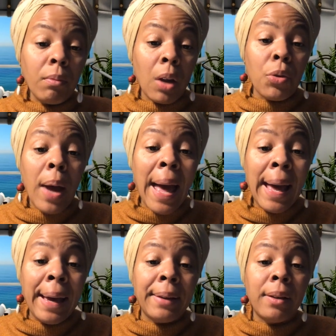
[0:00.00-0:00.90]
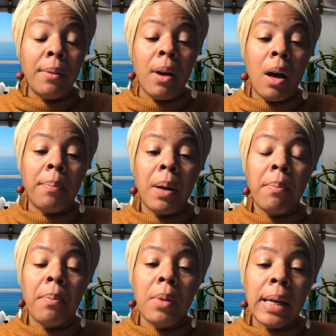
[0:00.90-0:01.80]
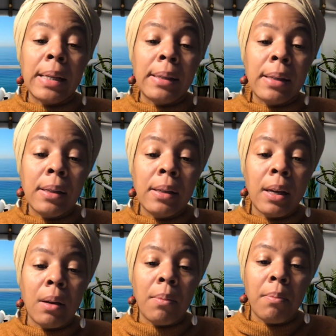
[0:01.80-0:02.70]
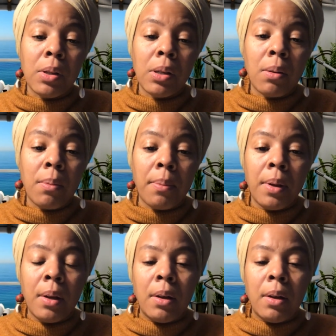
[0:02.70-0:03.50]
you had existing Muslim